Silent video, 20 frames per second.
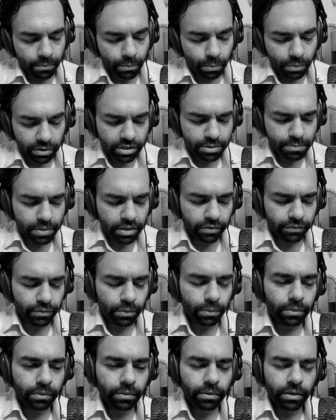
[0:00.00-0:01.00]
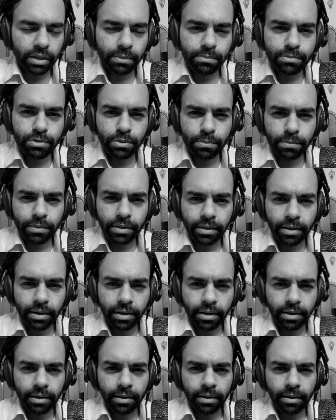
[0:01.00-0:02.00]
Well, this microphone claims to be
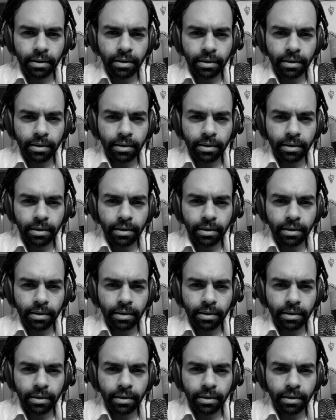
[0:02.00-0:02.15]
a